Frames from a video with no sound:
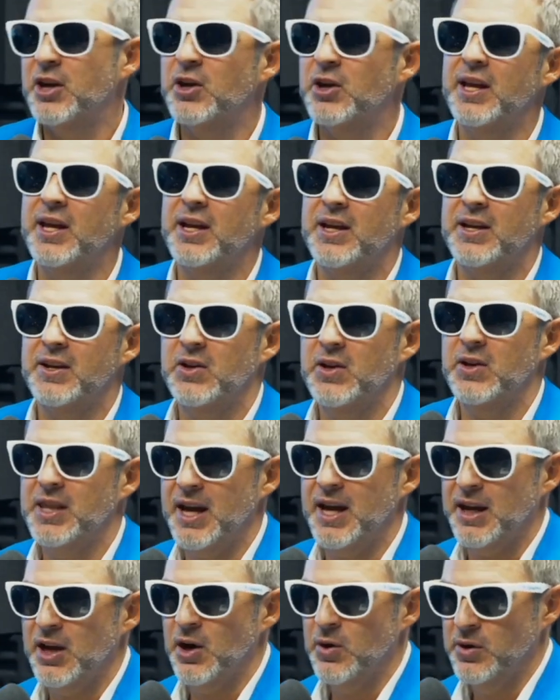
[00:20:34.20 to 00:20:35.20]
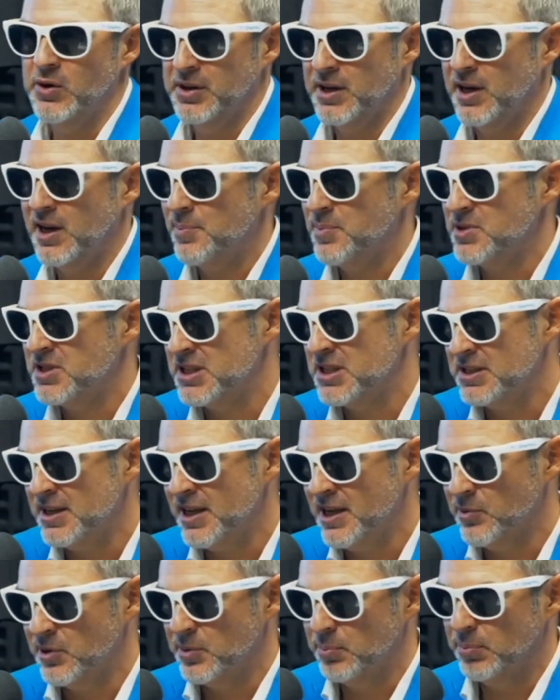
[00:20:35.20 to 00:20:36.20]
And could that go on the opposite side
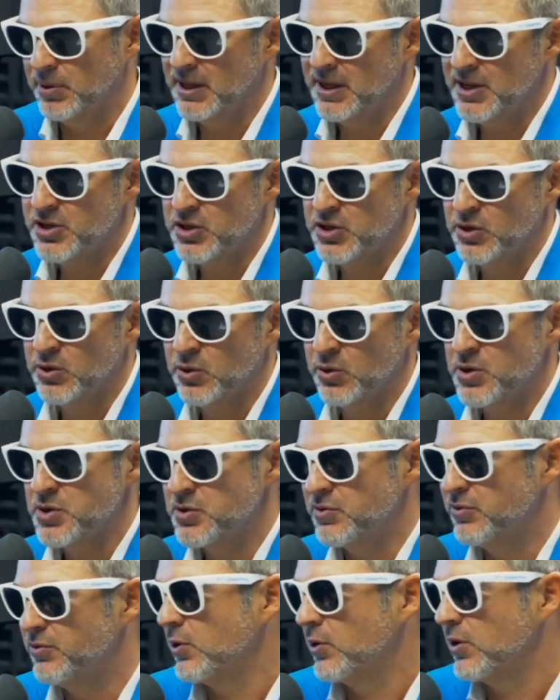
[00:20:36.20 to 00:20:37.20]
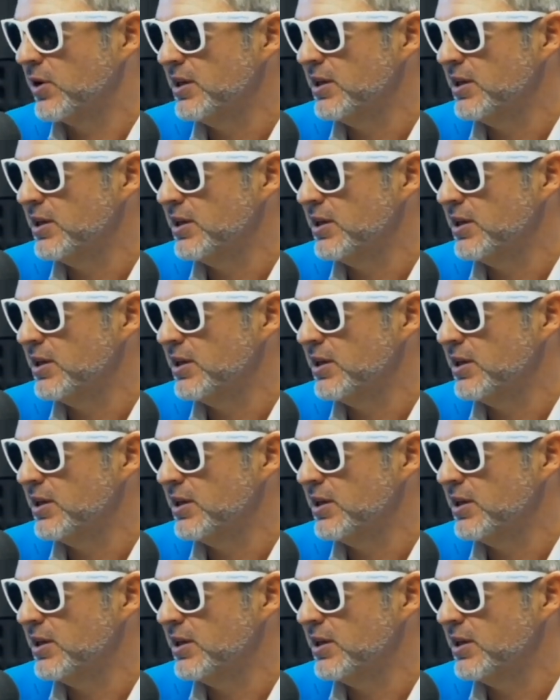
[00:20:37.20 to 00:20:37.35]
with pleasure or euphoria?